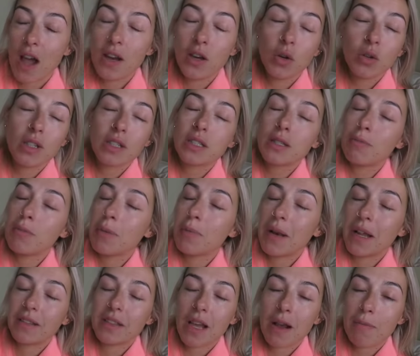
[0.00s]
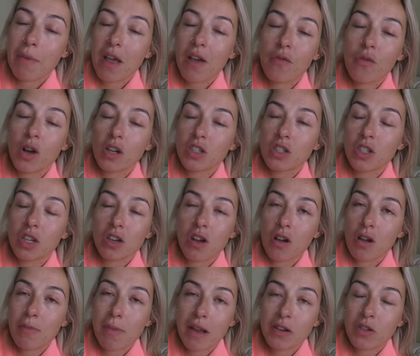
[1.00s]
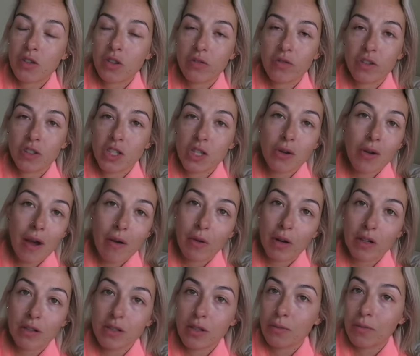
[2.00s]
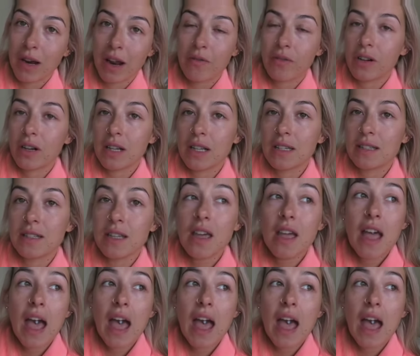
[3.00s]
I know that some people out there may have watched a documentary for 2 hours or whatever it is